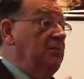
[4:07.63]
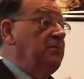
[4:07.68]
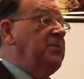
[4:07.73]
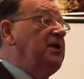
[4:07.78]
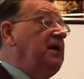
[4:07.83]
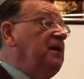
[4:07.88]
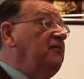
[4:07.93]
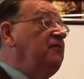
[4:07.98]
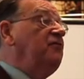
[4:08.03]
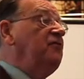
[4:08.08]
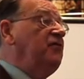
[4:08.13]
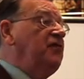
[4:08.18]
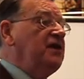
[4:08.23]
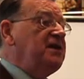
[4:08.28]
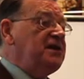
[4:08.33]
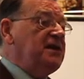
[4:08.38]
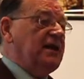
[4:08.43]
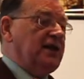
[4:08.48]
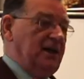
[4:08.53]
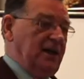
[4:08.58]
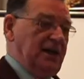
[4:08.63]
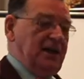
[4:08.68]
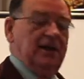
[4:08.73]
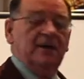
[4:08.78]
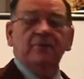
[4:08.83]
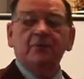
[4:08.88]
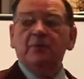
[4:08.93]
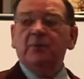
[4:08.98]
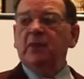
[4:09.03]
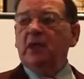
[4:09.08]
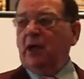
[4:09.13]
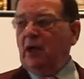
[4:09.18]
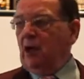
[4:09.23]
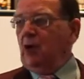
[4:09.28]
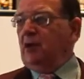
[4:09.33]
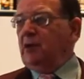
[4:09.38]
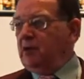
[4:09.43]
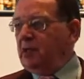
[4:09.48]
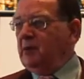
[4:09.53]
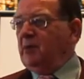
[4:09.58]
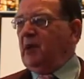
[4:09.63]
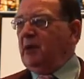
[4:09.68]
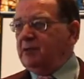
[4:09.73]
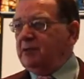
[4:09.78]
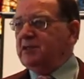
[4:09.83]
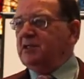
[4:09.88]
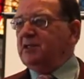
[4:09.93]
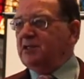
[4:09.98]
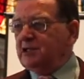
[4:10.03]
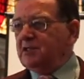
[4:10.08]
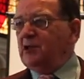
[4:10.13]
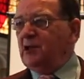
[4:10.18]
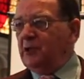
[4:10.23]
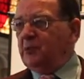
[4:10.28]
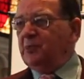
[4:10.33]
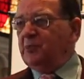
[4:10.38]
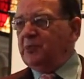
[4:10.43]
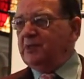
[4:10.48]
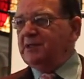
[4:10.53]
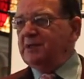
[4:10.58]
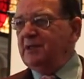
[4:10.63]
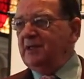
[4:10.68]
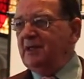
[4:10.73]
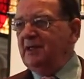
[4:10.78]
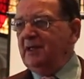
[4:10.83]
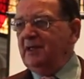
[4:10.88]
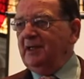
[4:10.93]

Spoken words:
being physically on the mountain slopes